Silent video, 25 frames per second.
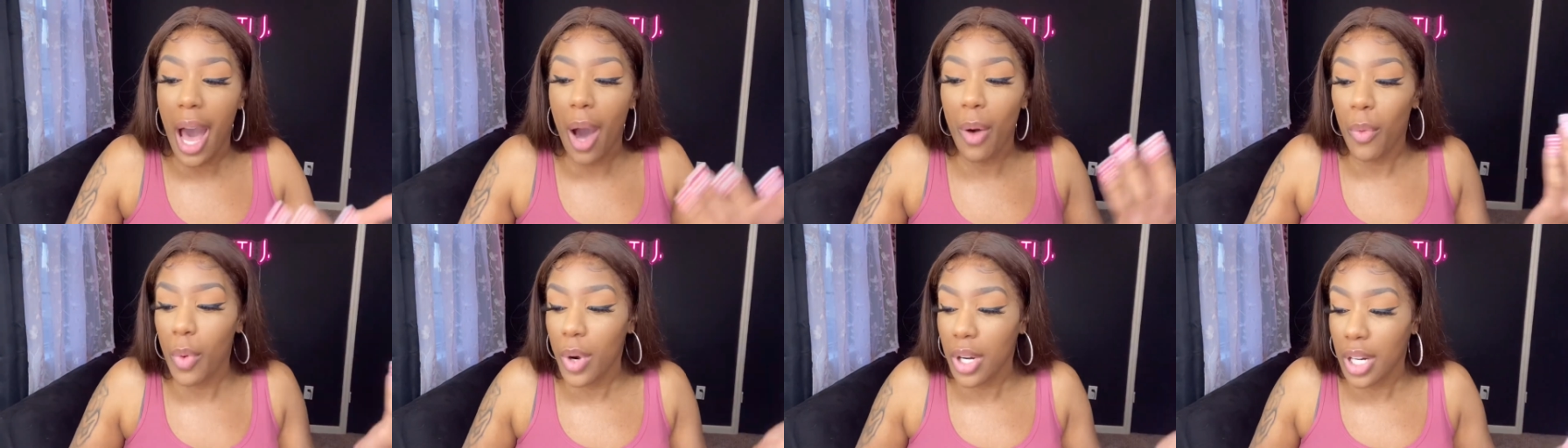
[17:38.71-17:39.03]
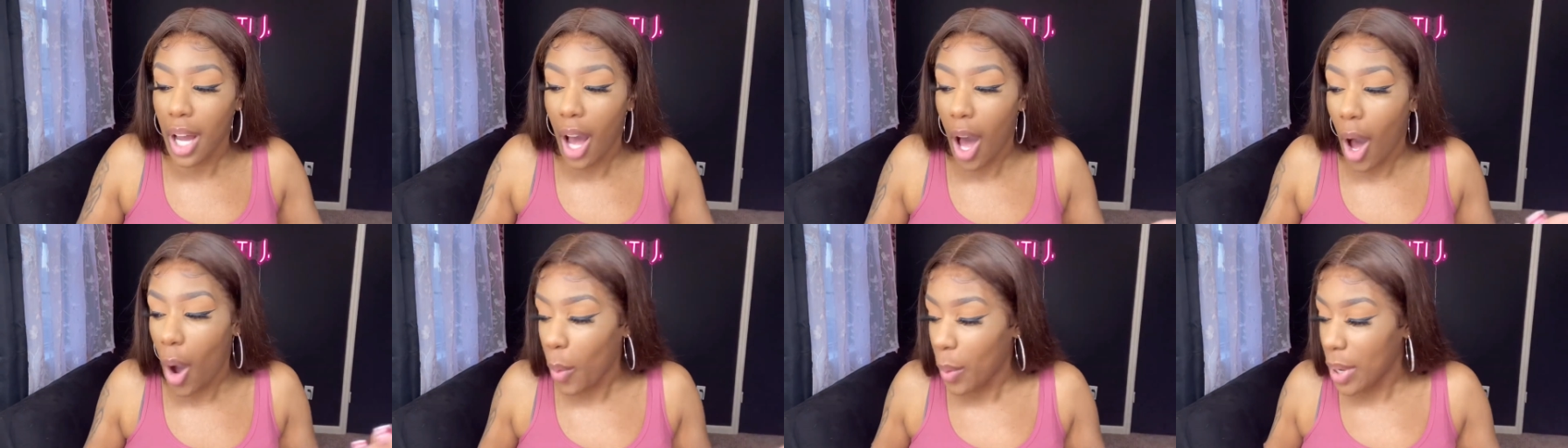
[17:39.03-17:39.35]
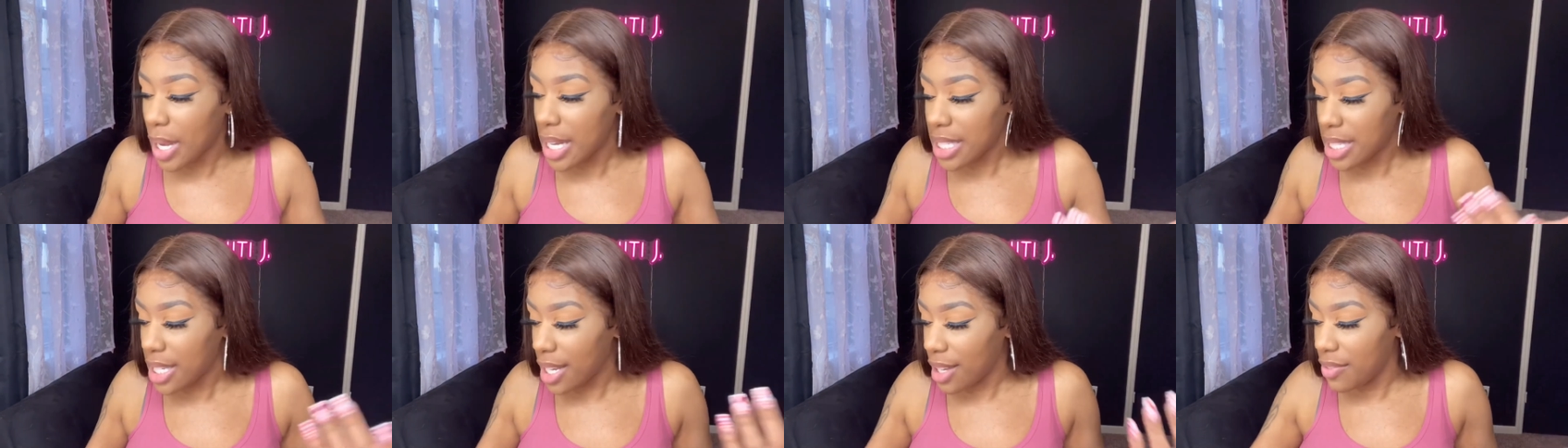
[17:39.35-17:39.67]
I want to
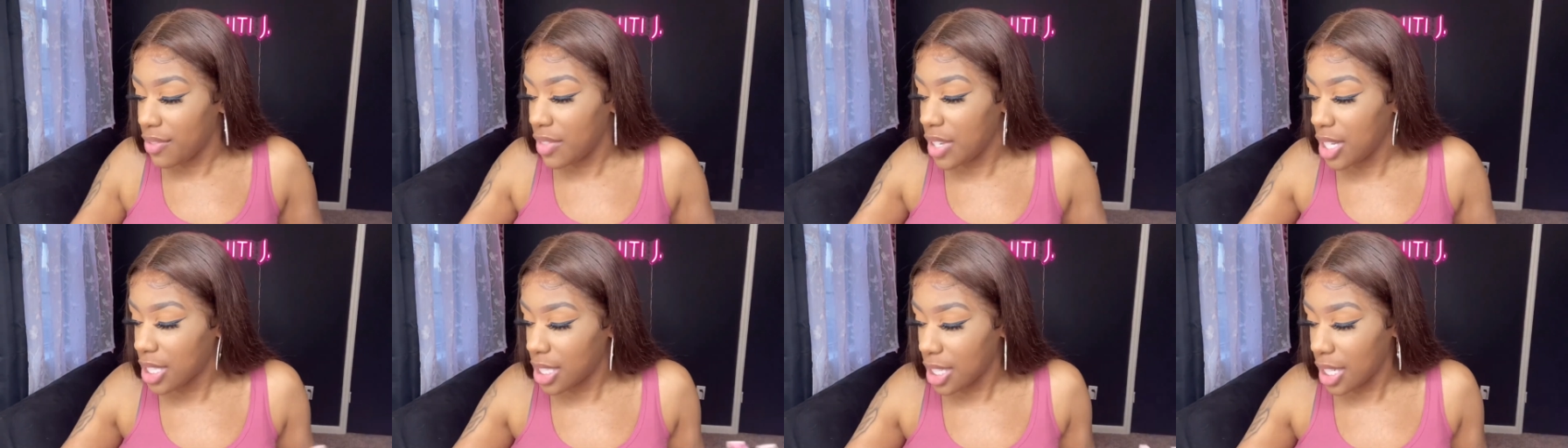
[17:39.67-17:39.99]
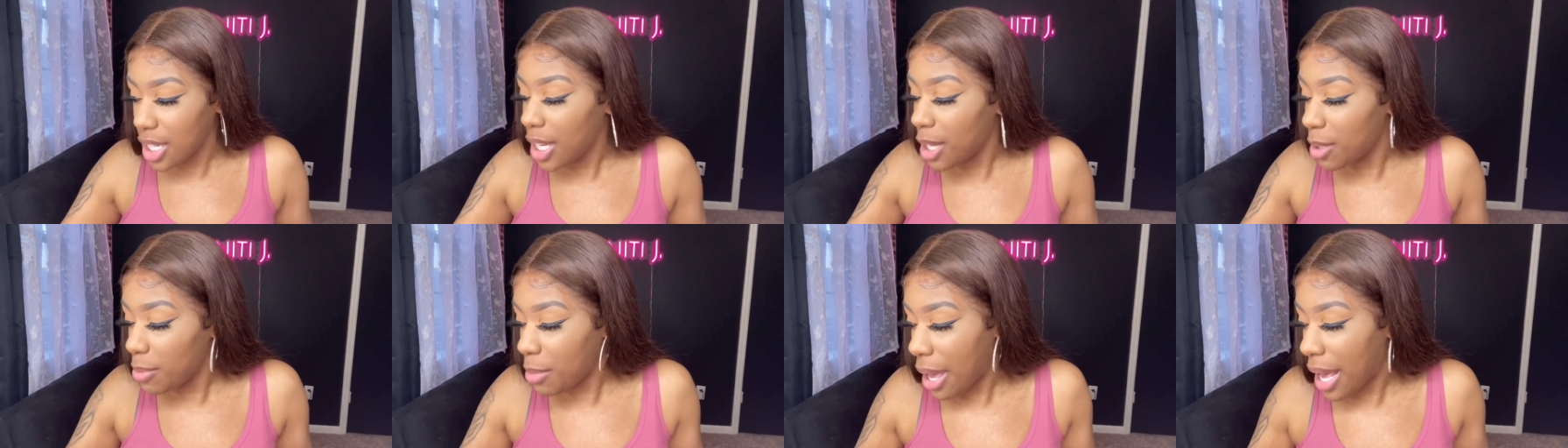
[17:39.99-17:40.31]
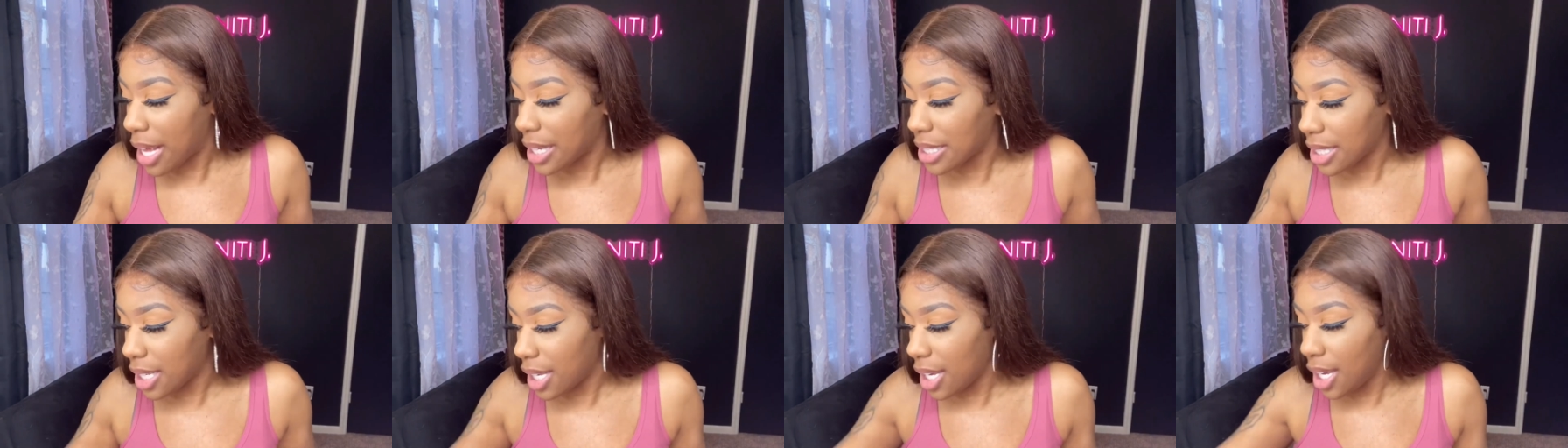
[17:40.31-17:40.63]
always envision him
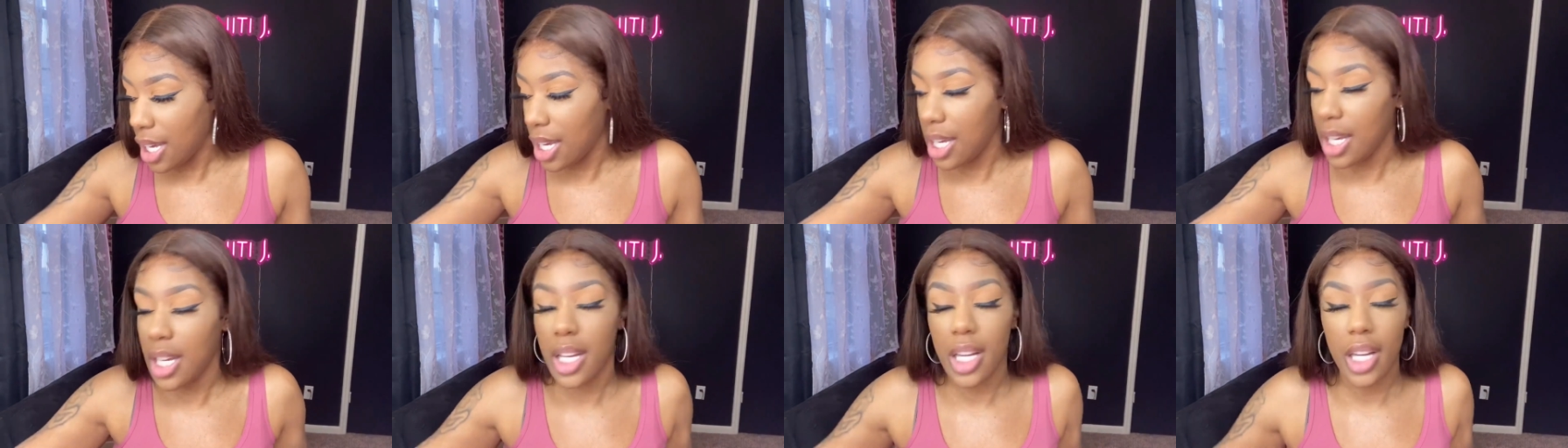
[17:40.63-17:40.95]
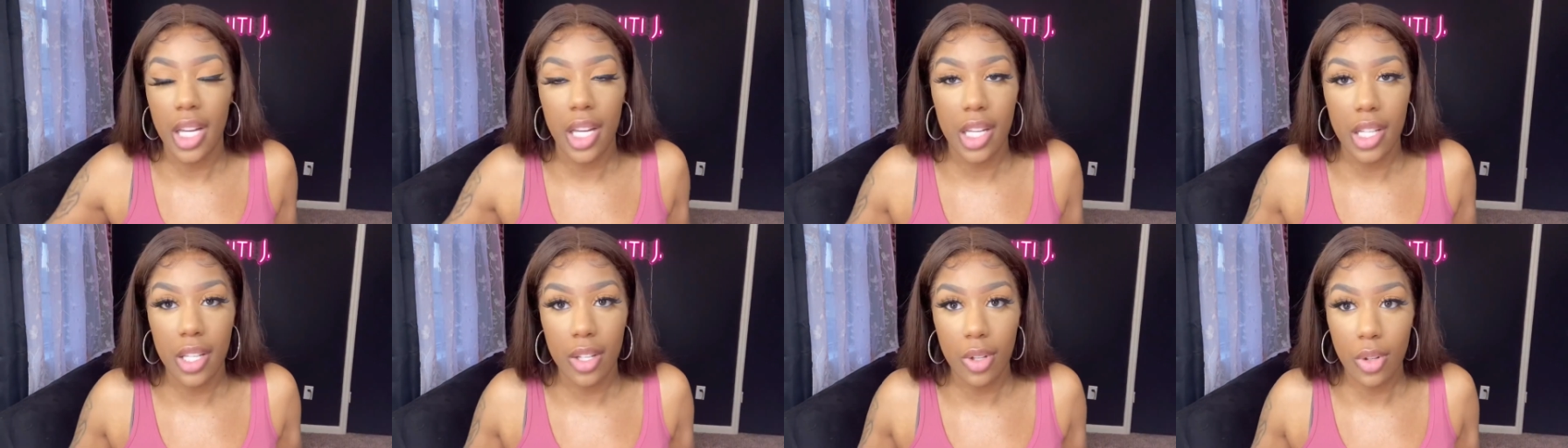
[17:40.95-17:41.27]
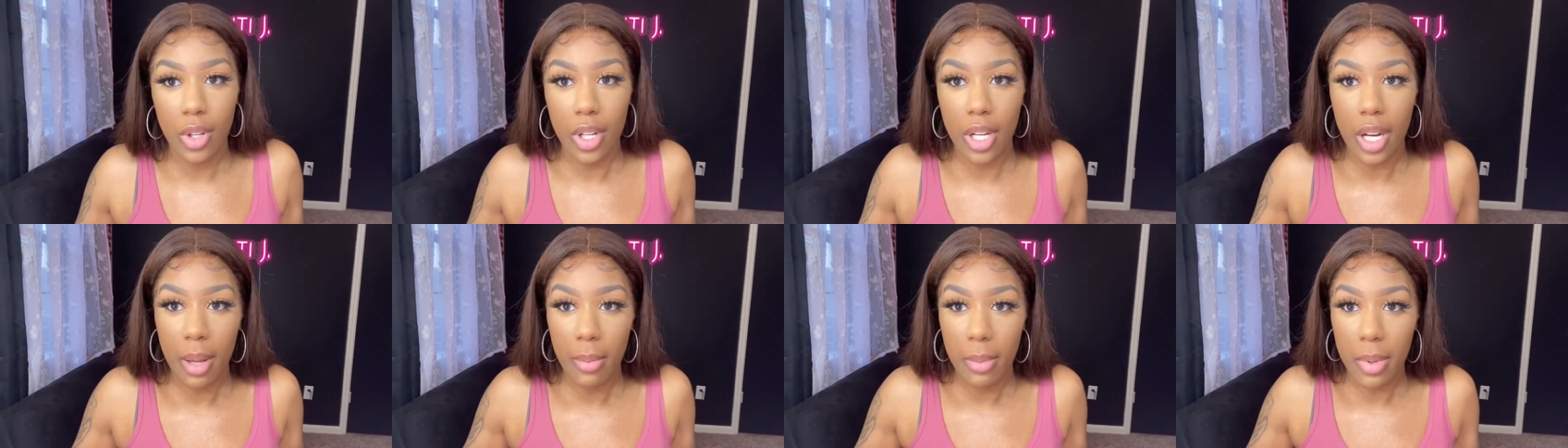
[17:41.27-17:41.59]
as a kid. You
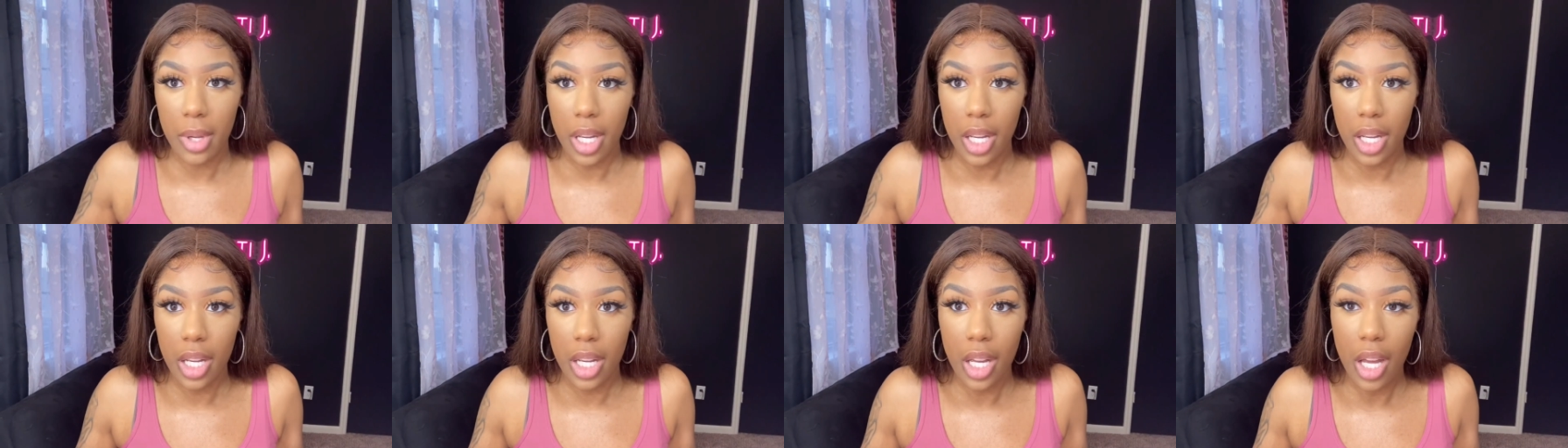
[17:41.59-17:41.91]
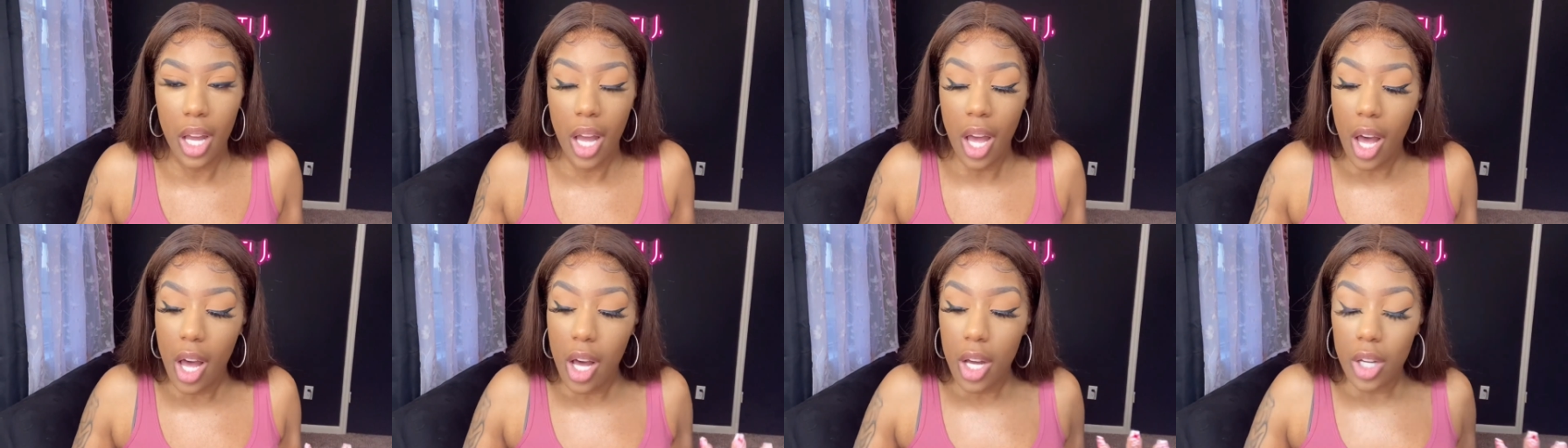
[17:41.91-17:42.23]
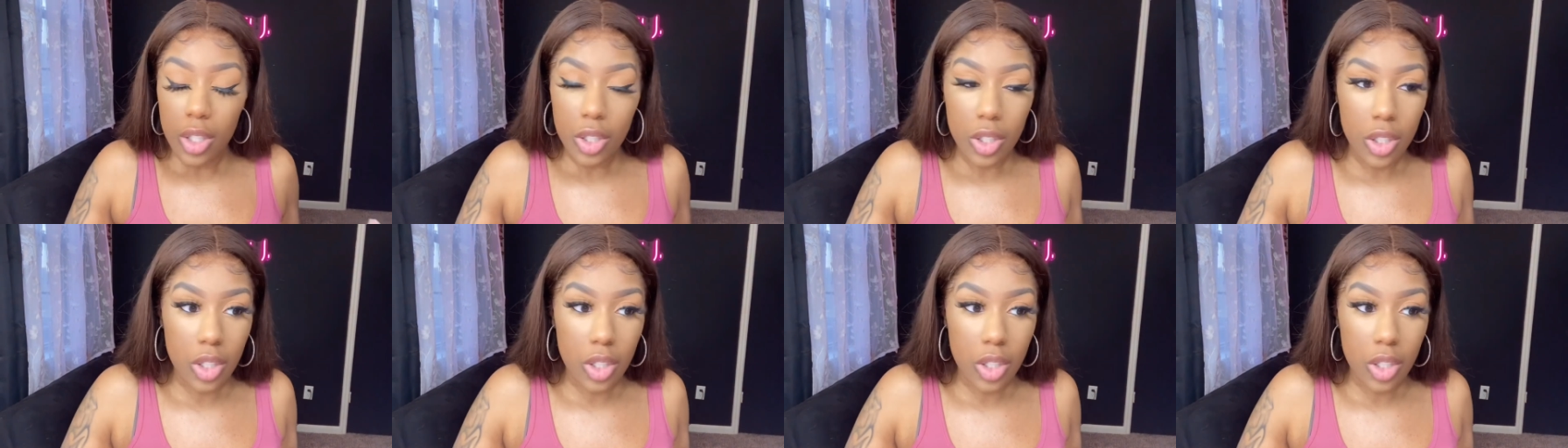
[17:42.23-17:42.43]
know what I mean?